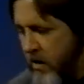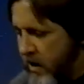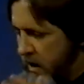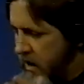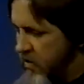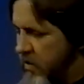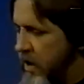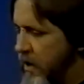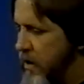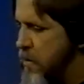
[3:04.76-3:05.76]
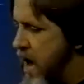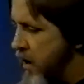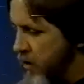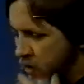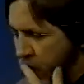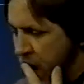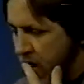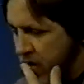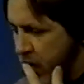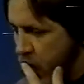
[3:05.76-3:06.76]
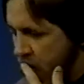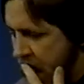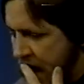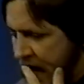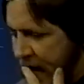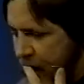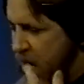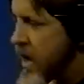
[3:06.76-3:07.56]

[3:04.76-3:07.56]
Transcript: that did extend the bounds of possible writing.